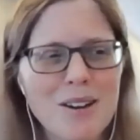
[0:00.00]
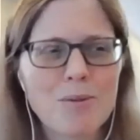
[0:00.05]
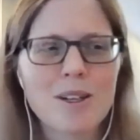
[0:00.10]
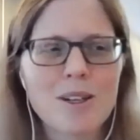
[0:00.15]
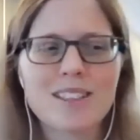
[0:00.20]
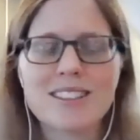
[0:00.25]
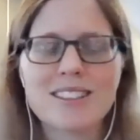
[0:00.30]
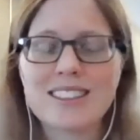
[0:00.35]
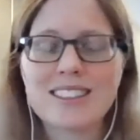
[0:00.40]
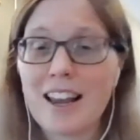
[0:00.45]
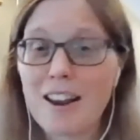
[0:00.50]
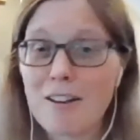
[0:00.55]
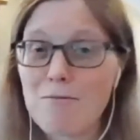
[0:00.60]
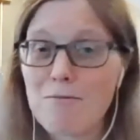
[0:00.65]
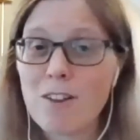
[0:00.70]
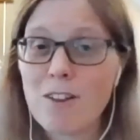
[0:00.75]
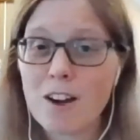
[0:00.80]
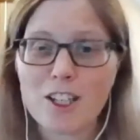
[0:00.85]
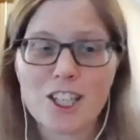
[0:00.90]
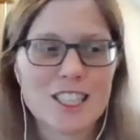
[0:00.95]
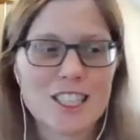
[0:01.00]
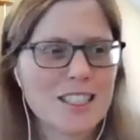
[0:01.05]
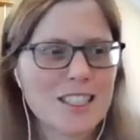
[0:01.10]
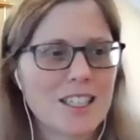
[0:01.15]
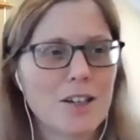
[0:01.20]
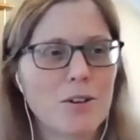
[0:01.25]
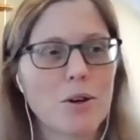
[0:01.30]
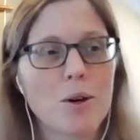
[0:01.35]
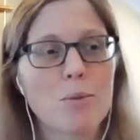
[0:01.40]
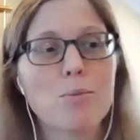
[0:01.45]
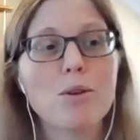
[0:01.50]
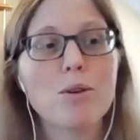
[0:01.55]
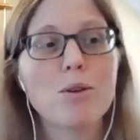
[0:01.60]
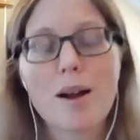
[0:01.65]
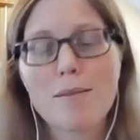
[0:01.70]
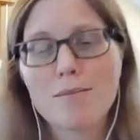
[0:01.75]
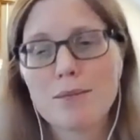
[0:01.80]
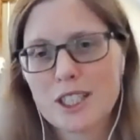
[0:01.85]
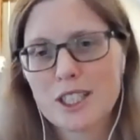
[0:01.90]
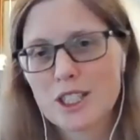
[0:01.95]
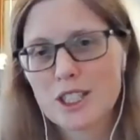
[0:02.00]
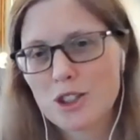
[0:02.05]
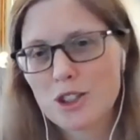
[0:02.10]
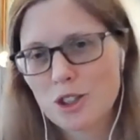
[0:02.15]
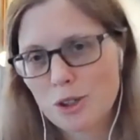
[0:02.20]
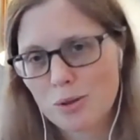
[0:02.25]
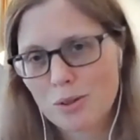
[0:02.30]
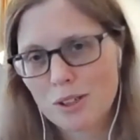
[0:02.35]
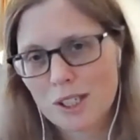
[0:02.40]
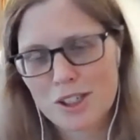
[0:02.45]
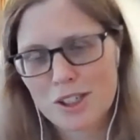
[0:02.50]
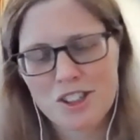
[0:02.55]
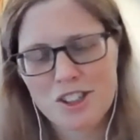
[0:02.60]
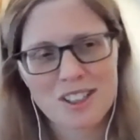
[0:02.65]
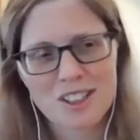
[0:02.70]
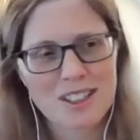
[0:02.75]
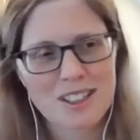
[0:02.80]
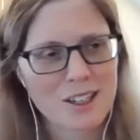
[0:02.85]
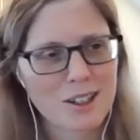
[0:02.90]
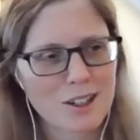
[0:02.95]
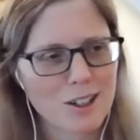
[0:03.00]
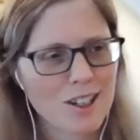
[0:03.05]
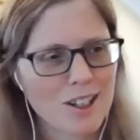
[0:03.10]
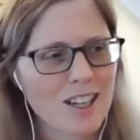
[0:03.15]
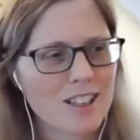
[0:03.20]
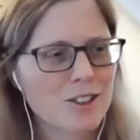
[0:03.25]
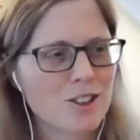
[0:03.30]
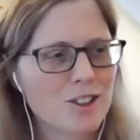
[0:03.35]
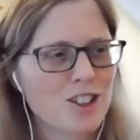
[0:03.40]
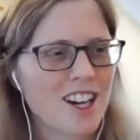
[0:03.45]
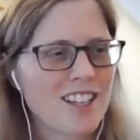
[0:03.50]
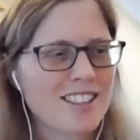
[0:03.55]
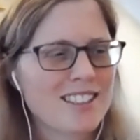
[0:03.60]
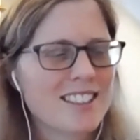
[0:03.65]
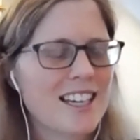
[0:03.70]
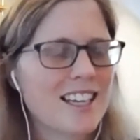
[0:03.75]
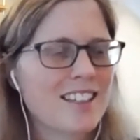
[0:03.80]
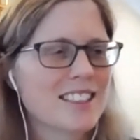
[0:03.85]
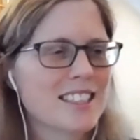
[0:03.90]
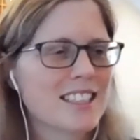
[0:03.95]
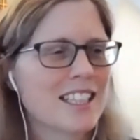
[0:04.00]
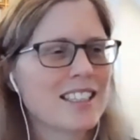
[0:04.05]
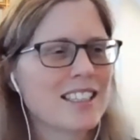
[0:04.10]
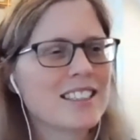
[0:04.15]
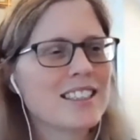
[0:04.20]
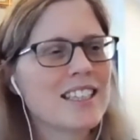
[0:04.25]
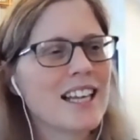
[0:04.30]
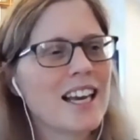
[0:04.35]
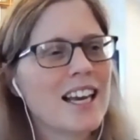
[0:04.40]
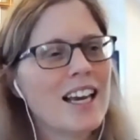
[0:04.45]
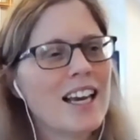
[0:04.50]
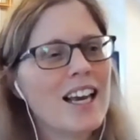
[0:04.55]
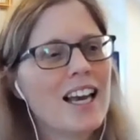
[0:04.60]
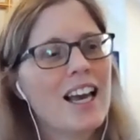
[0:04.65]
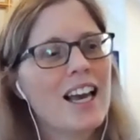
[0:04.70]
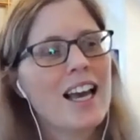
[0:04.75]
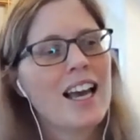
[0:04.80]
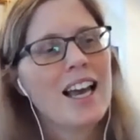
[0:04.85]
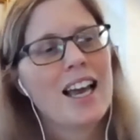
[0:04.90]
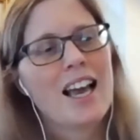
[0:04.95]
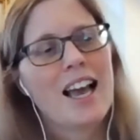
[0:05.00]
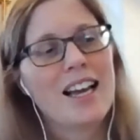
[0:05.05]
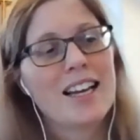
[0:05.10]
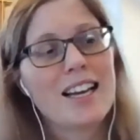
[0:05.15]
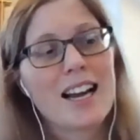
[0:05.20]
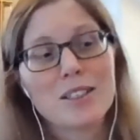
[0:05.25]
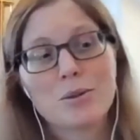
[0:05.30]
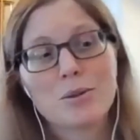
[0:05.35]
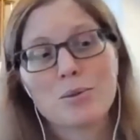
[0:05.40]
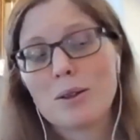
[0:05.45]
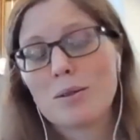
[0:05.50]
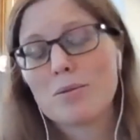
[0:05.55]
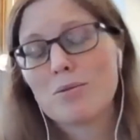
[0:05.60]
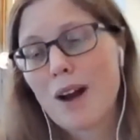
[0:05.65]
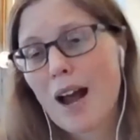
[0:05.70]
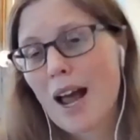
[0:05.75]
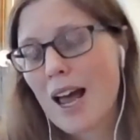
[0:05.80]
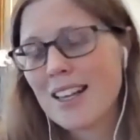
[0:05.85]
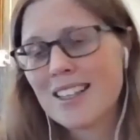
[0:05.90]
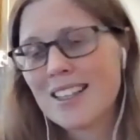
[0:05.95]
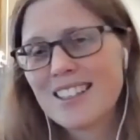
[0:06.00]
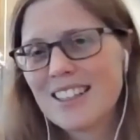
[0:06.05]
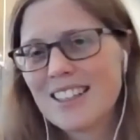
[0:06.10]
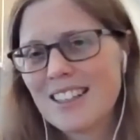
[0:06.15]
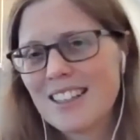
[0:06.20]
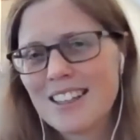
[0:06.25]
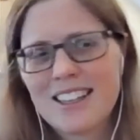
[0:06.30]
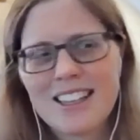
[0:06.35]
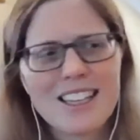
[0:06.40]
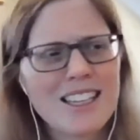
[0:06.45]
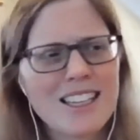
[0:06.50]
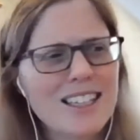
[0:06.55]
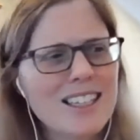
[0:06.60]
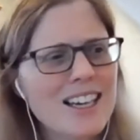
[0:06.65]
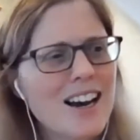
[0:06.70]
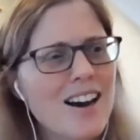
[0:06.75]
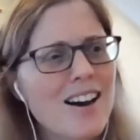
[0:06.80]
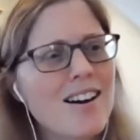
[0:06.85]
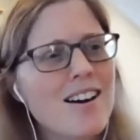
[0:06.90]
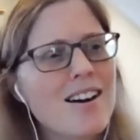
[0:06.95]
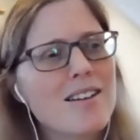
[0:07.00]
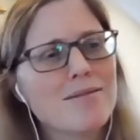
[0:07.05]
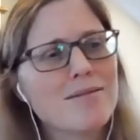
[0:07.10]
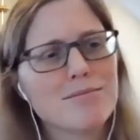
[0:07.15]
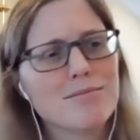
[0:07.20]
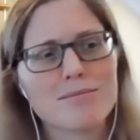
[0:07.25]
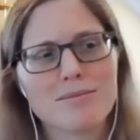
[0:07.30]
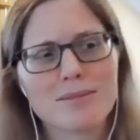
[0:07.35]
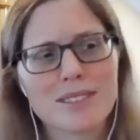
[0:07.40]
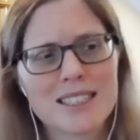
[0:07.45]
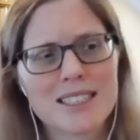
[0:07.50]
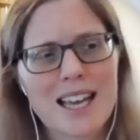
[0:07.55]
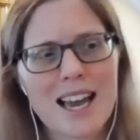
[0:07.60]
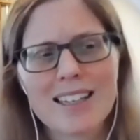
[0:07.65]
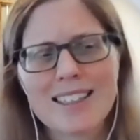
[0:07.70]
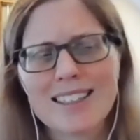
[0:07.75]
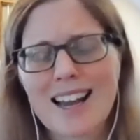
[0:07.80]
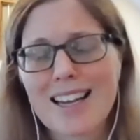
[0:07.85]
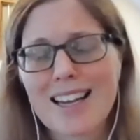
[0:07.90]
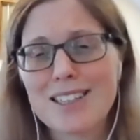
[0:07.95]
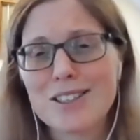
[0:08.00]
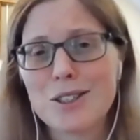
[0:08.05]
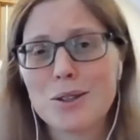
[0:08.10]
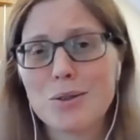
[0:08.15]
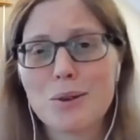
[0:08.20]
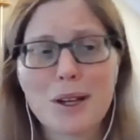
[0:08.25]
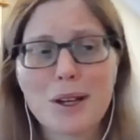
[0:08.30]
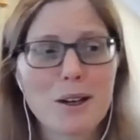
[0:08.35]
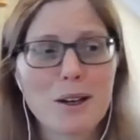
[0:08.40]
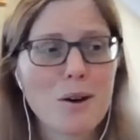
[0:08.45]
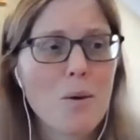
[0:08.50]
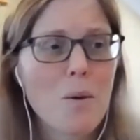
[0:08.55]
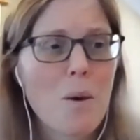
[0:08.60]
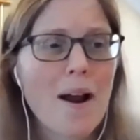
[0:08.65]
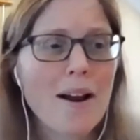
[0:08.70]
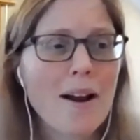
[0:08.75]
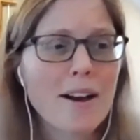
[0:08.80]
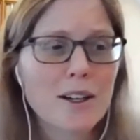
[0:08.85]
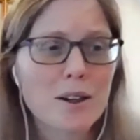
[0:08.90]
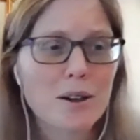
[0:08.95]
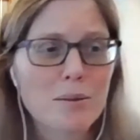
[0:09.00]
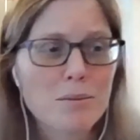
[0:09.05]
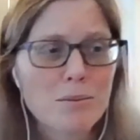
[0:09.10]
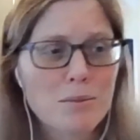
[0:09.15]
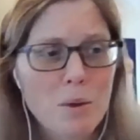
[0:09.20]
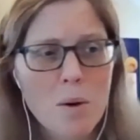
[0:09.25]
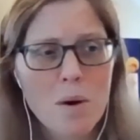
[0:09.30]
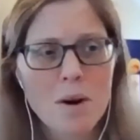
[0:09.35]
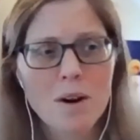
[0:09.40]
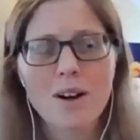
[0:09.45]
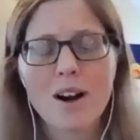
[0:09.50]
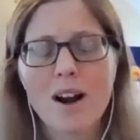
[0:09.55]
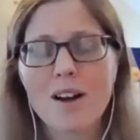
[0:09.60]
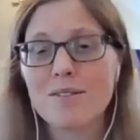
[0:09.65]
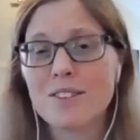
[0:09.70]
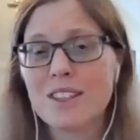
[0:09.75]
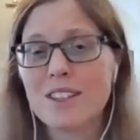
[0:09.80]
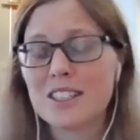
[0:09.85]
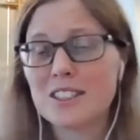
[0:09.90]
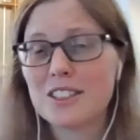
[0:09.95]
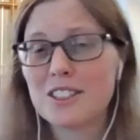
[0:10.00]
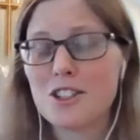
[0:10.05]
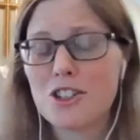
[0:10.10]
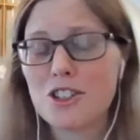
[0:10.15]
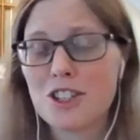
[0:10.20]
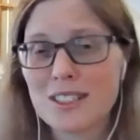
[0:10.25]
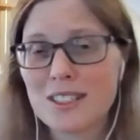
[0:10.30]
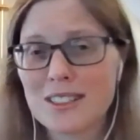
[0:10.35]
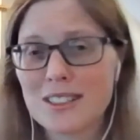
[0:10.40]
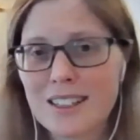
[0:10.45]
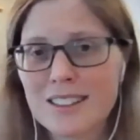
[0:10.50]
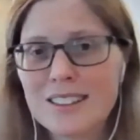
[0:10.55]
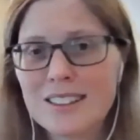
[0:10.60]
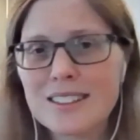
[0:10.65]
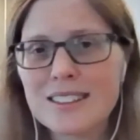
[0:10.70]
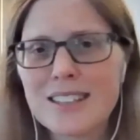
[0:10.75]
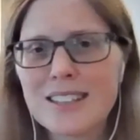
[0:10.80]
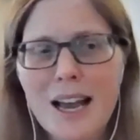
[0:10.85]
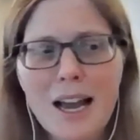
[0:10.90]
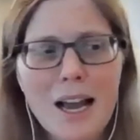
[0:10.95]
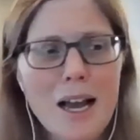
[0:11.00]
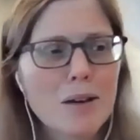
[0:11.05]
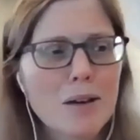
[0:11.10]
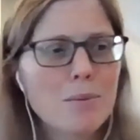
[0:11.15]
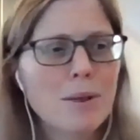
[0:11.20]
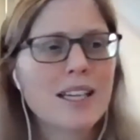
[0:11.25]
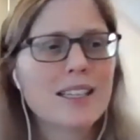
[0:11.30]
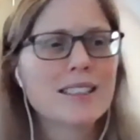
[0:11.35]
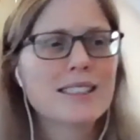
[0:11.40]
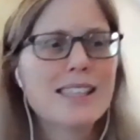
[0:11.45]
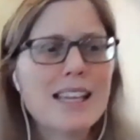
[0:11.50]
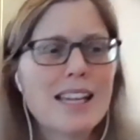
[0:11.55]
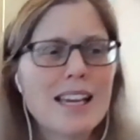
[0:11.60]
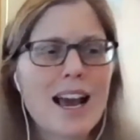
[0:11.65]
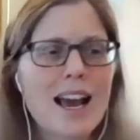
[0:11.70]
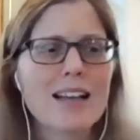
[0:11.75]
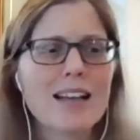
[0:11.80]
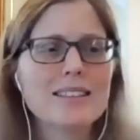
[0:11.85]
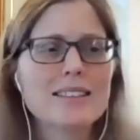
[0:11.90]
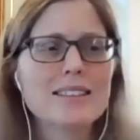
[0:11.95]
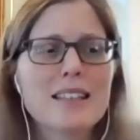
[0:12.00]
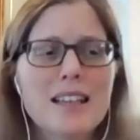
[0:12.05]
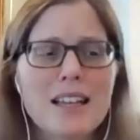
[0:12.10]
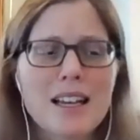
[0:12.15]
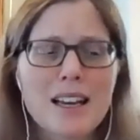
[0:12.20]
was a Pharisee or a prominent Jewish leader, as John tells us. And as we read, he comes at night to inquire more of this Jesus because he has